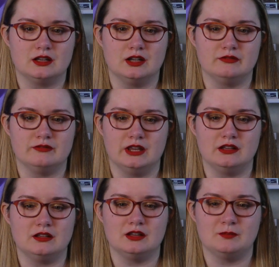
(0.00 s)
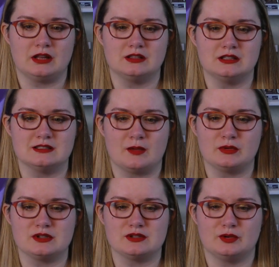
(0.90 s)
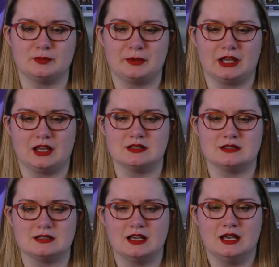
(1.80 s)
and feel about this episode because